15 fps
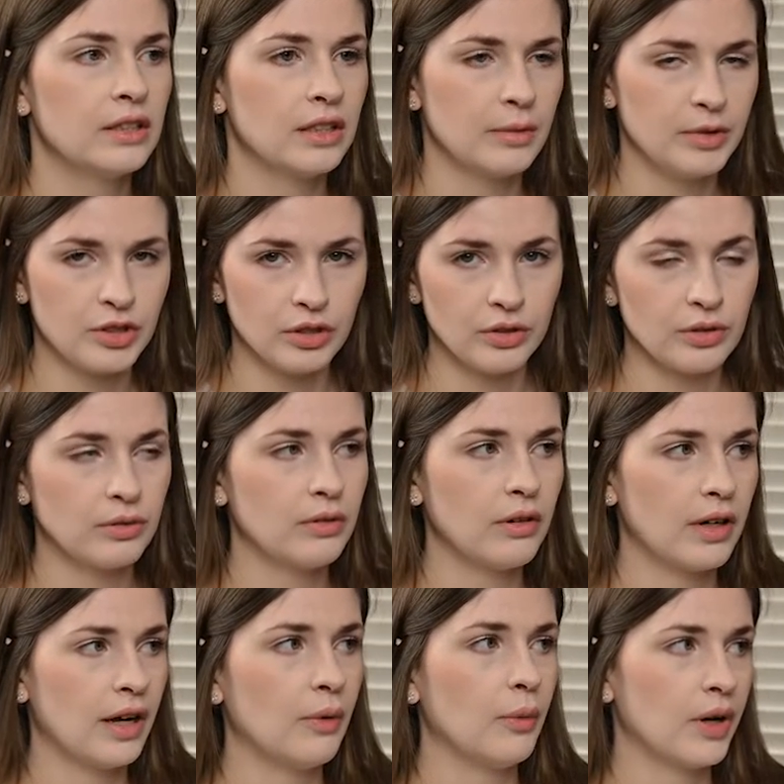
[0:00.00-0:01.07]
Let me show you
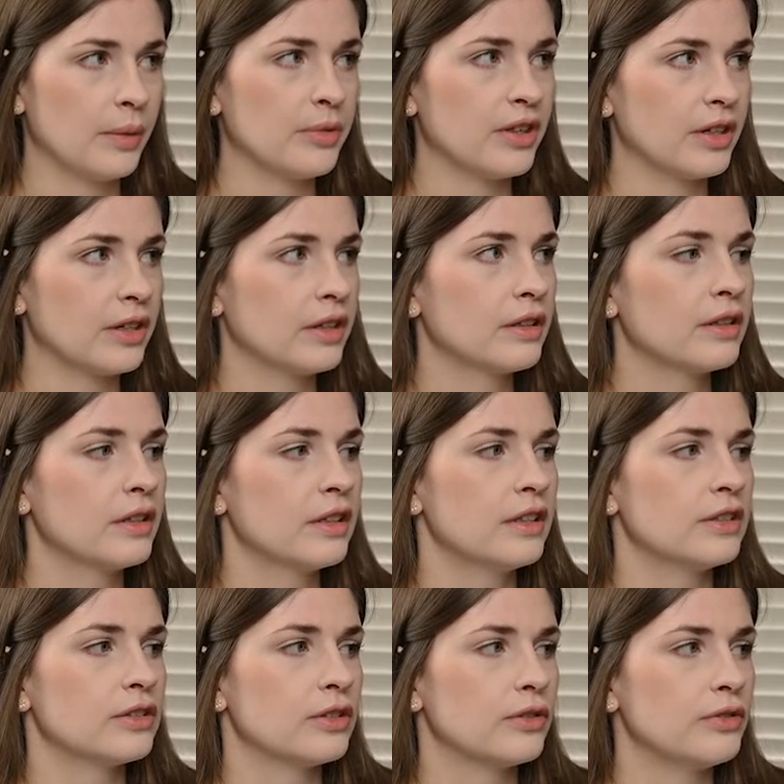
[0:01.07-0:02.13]
what I'm thinking.
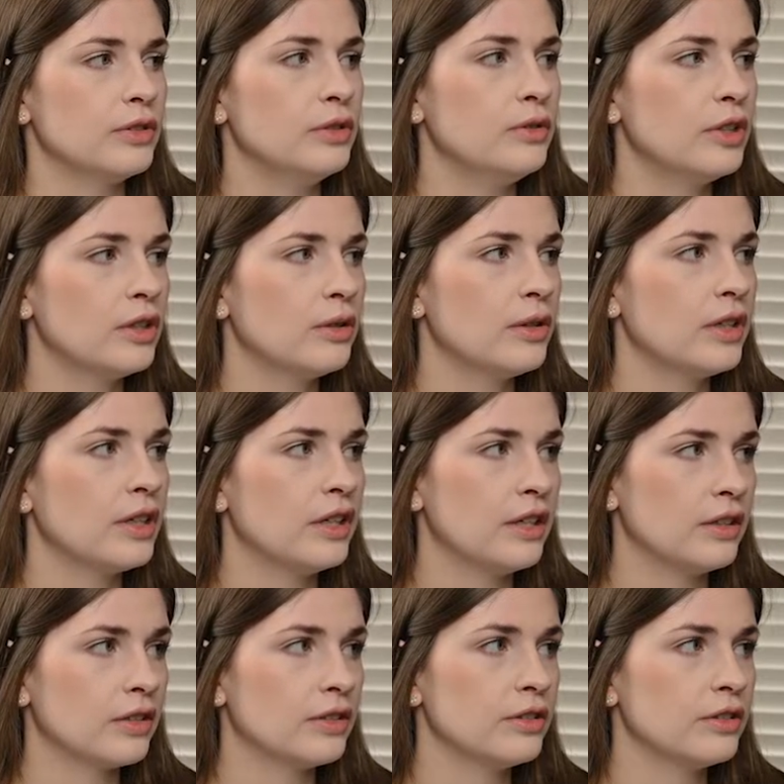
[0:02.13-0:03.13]
So if you go here,